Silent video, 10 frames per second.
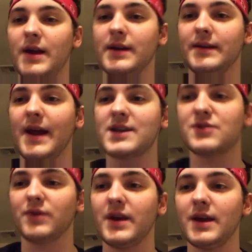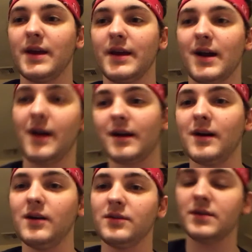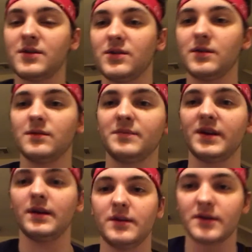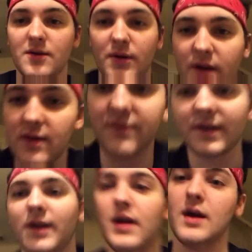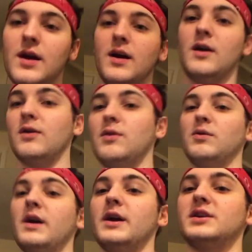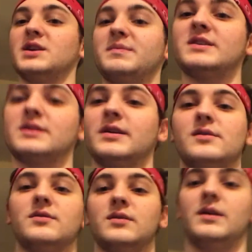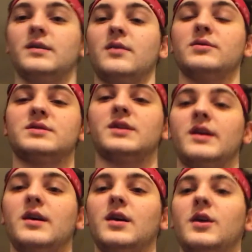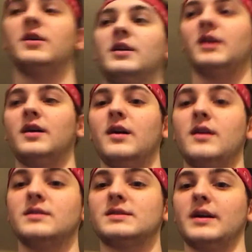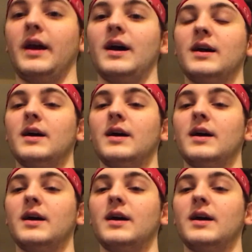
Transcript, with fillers: next week, I'm gonna rec be recording a video eh, when it should basically, you uh, know, I'm going to get, get, sing it,